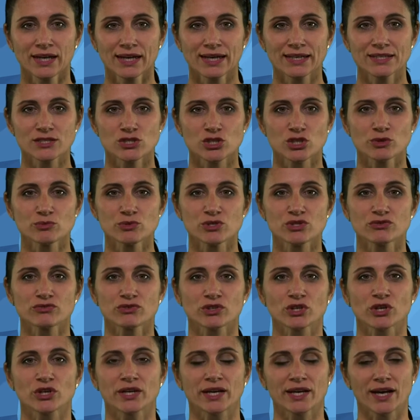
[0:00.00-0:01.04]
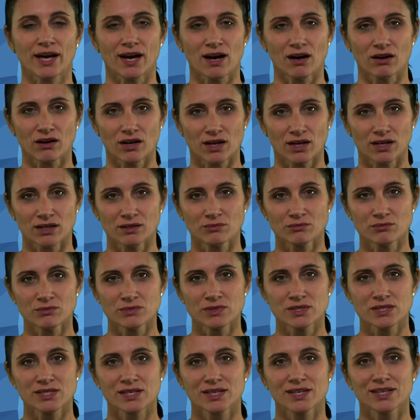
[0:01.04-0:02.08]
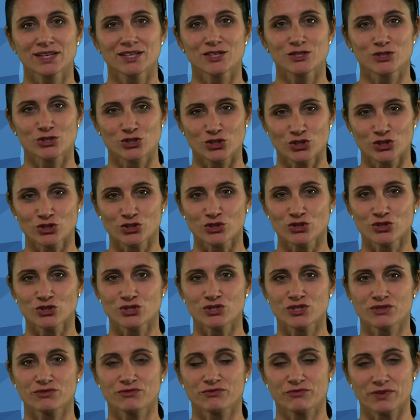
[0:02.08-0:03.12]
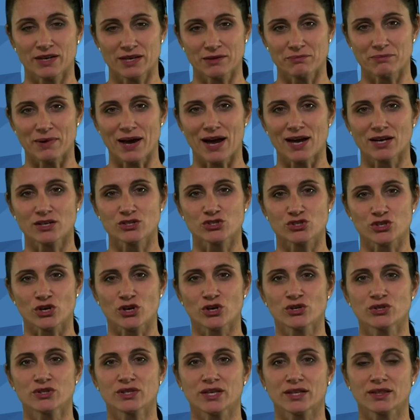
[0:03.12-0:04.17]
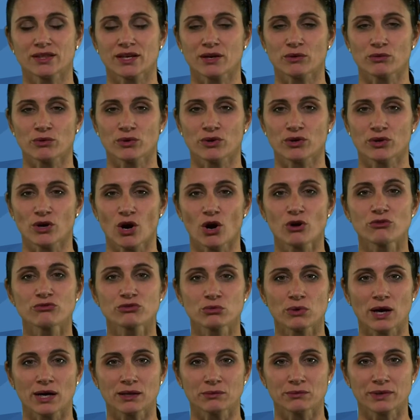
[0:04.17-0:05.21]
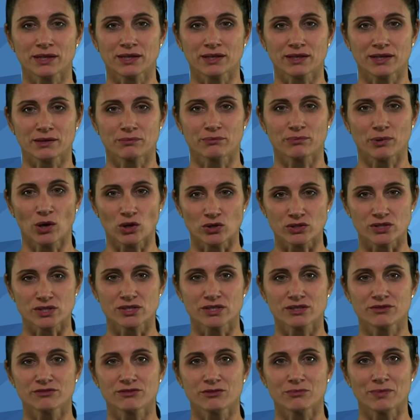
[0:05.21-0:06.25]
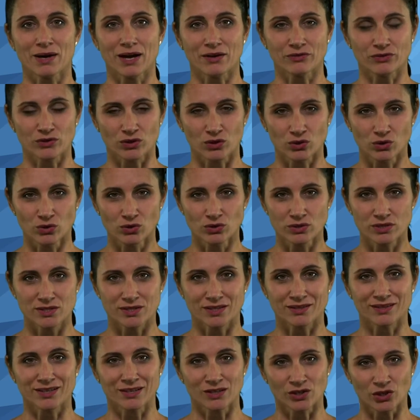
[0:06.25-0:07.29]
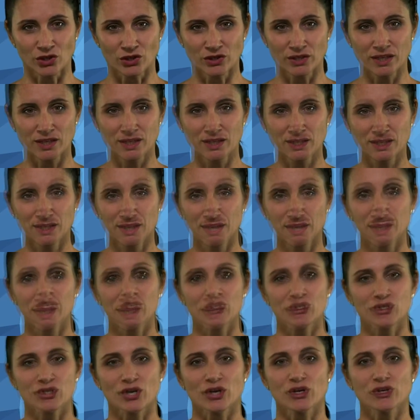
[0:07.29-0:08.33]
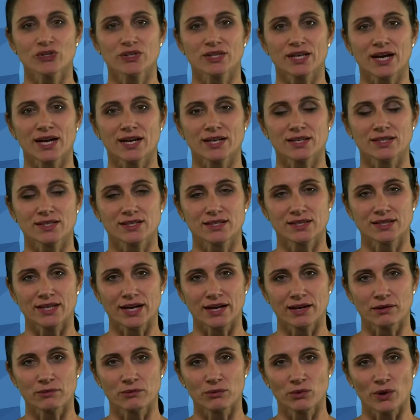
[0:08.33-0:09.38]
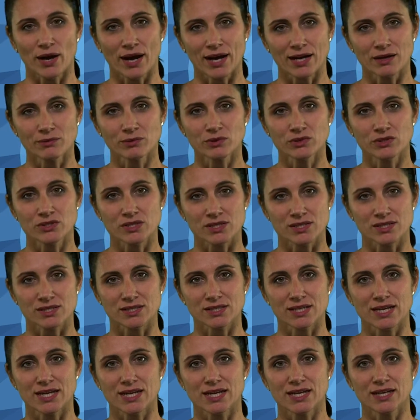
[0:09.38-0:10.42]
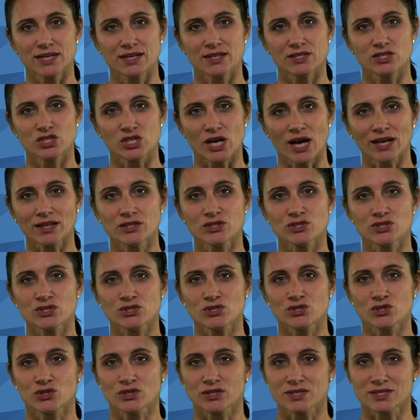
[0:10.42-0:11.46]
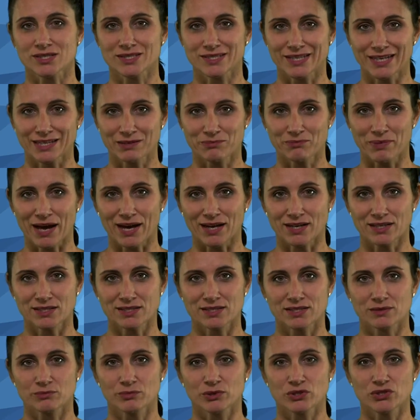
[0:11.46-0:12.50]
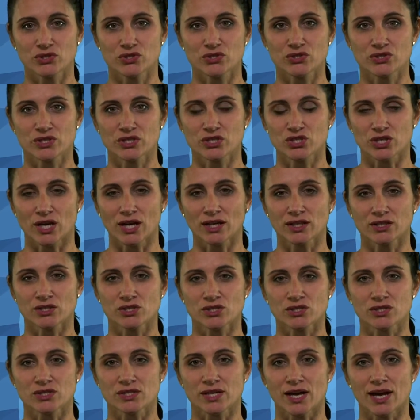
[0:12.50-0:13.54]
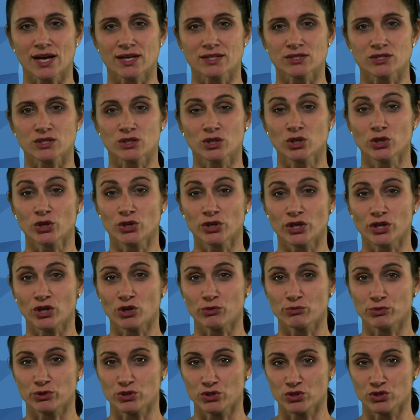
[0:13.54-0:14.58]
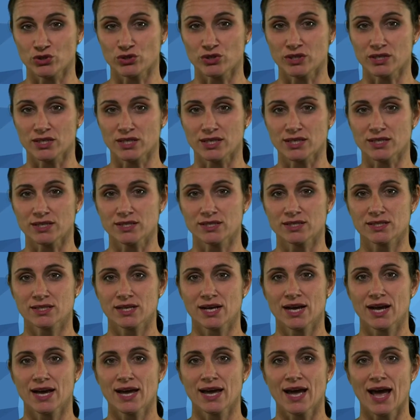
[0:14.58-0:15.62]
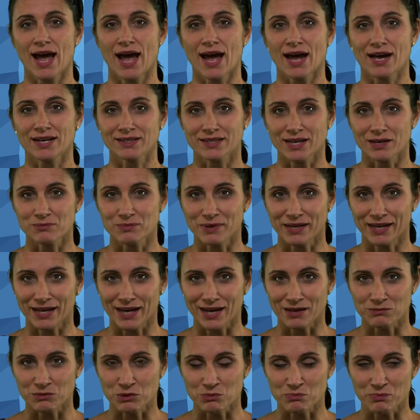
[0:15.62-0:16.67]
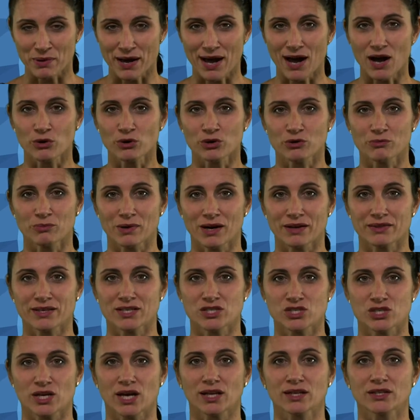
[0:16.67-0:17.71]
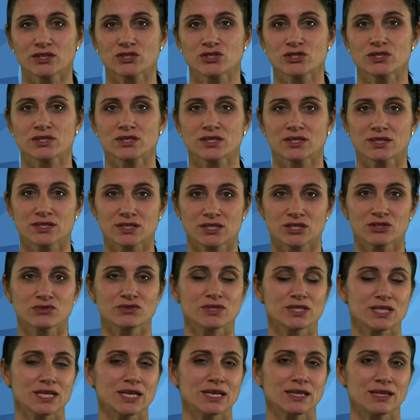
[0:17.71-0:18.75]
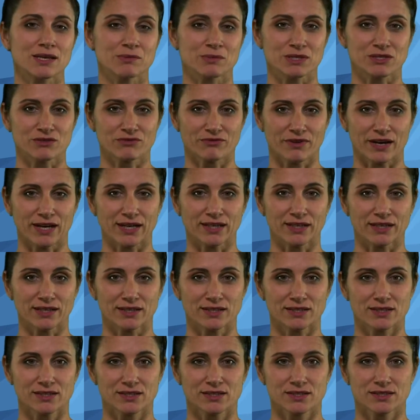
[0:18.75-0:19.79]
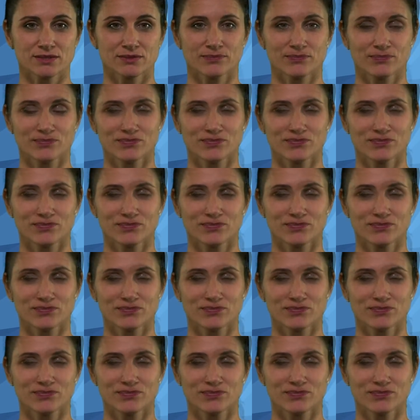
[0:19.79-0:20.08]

In terms of learning outcomes, students' feedback showed that they were overwhelmingly positive about the course and their learning. It showed that they were able to see challenges not as setbacks, but to see challenges as learning opportunities. And they became empowered by their challenges instead of seeing them as failures.